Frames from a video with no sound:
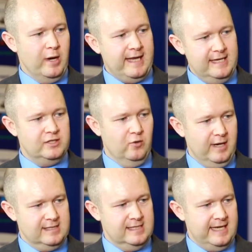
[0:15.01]
what
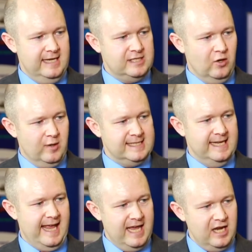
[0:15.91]
KeyStone is KeyStone
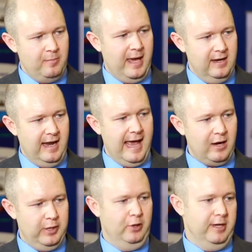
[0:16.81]
is an independent
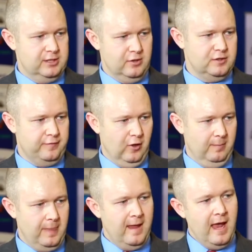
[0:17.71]
equity research
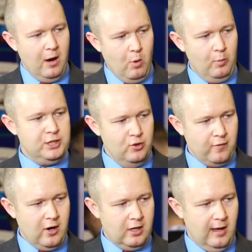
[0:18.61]
firm. And what we do
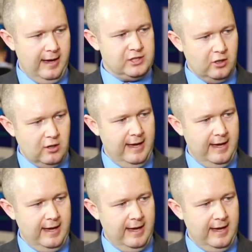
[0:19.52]
for our clients